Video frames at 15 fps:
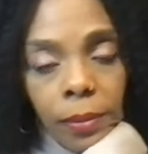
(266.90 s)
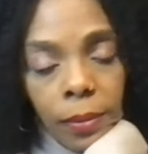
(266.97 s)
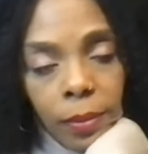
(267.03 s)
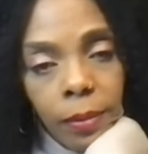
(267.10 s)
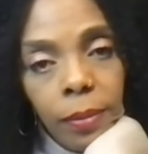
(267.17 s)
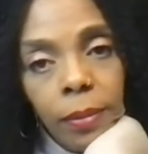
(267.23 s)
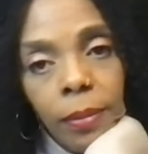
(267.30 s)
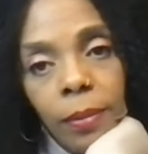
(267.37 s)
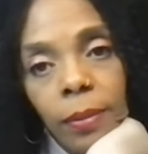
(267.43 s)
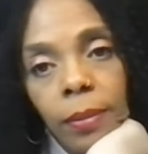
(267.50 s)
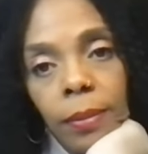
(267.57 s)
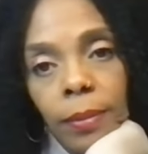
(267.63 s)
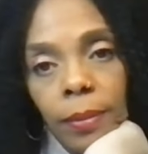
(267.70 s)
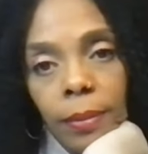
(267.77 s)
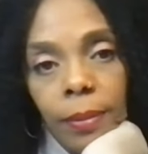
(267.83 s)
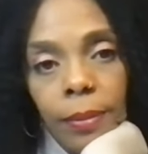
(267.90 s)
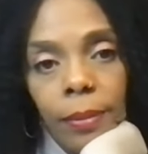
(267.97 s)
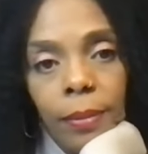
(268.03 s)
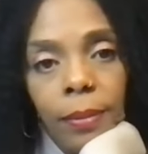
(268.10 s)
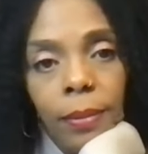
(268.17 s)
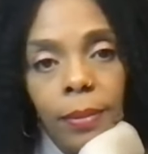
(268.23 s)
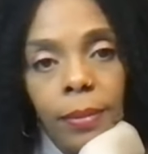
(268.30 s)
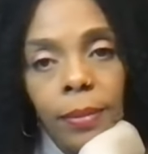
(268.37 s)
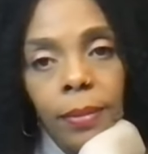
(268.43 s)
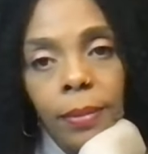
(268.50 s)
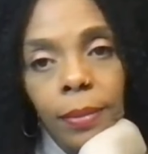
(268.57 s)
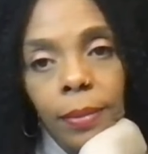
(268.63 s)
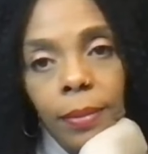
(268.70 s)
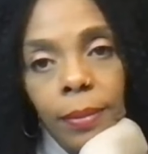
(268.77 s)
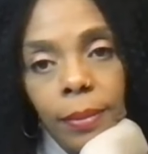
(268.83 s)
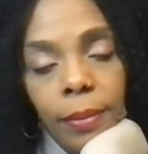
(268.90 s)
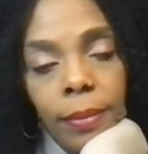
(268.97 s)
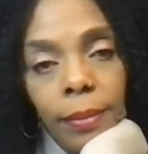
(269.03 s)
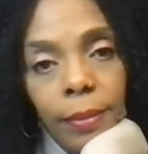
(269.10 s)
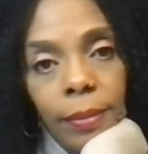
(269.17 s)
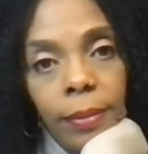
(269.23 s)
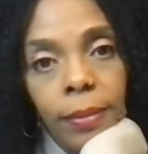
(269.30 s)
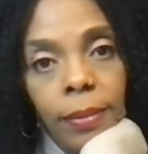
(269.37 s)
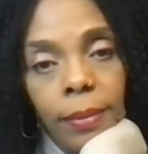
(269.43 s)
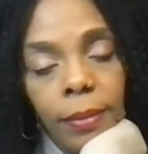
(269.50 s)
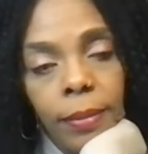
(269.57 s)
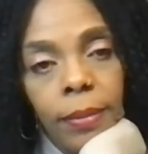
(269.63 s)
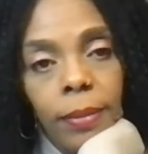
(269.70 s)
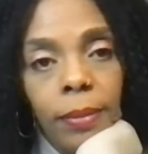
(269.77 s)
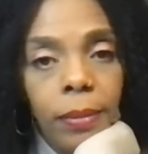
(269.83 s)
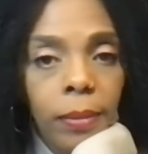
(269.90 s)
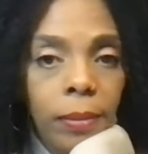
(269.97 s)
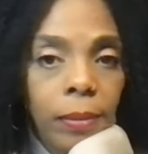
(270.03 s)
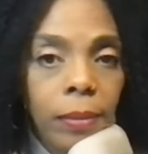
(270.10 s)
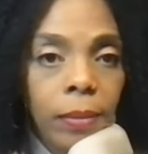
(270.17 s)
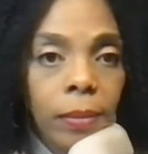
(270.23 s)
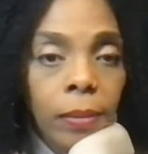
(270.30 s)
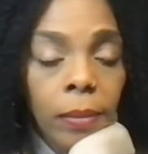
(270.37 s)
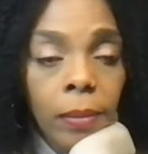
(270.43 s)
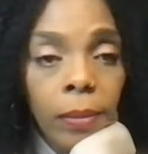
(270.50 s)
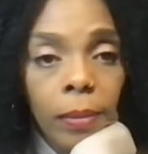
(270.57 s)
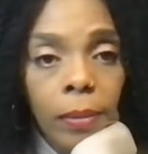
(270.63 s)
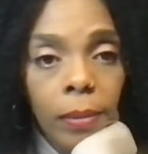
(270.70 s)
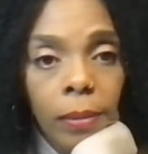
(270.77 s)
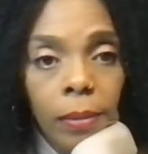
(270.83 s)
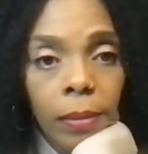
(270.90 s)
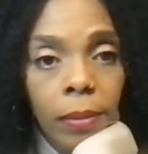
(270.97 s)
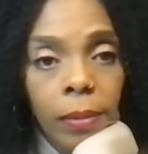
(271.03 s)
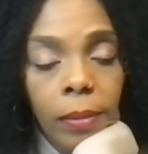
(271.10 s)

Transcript: No words are spoken by the person on screen.